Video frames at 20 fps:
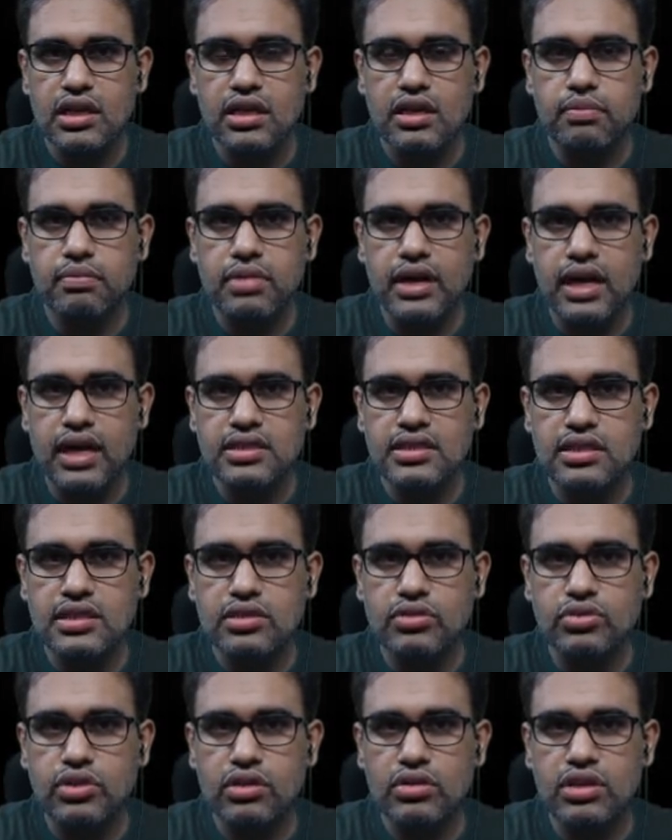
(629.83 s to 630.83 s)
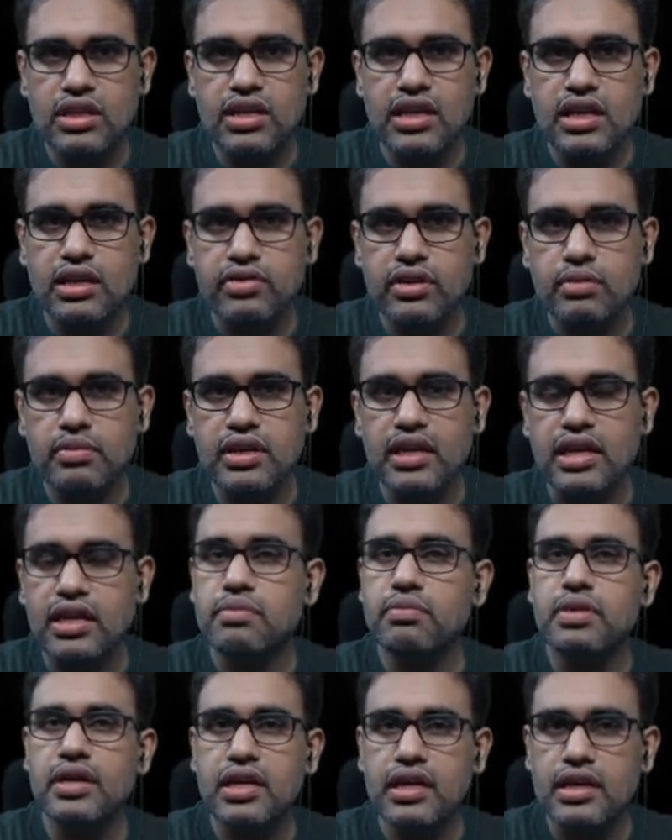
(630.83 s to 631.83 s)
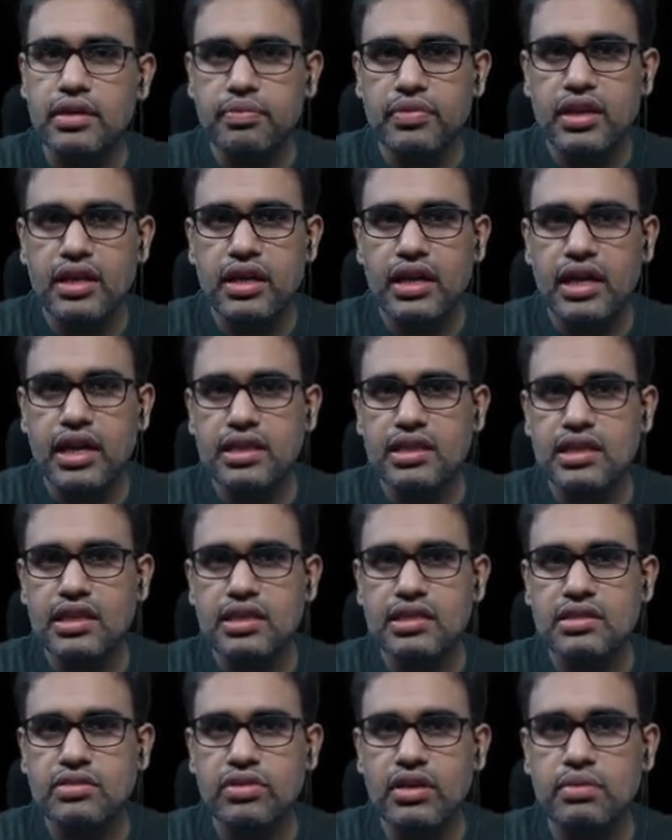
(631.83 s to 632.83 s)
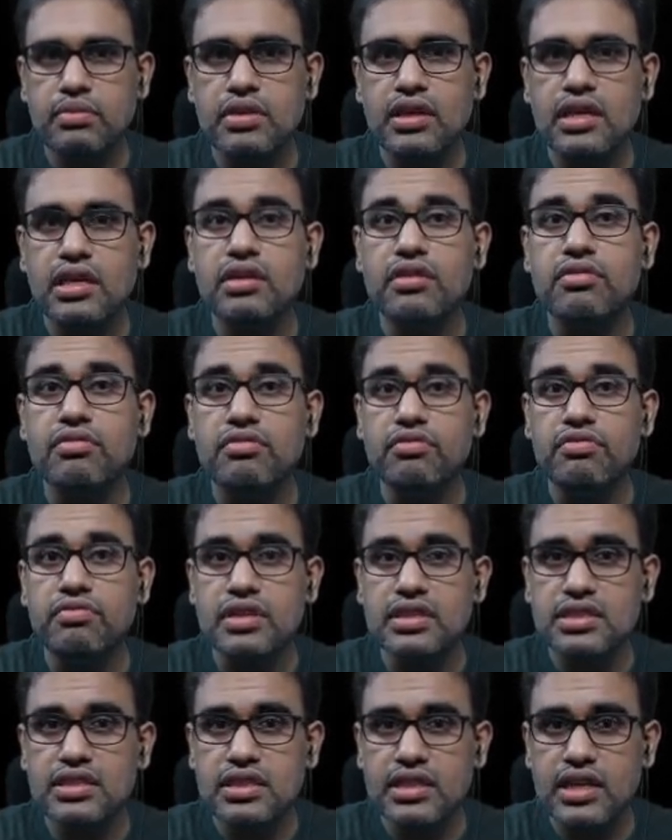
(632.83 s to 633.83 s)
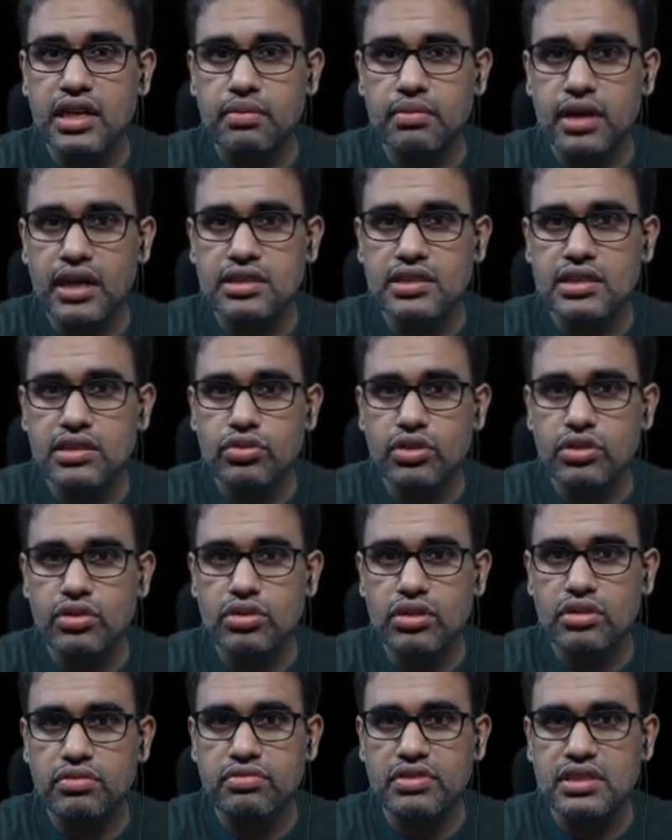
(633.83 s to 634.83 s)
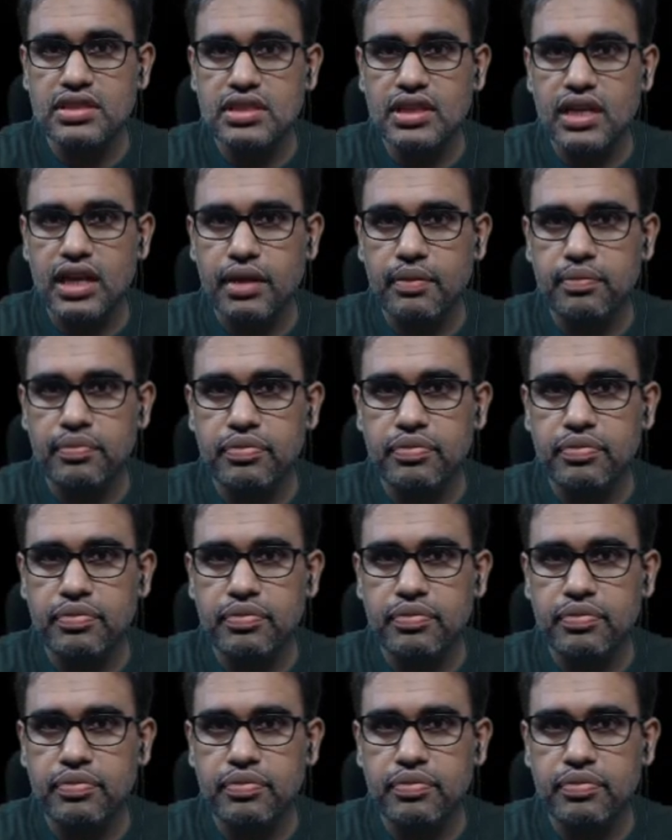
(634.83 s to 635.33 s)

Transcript: branches going to the gut will be unpaired, and these will be visceral branches going to the viscera.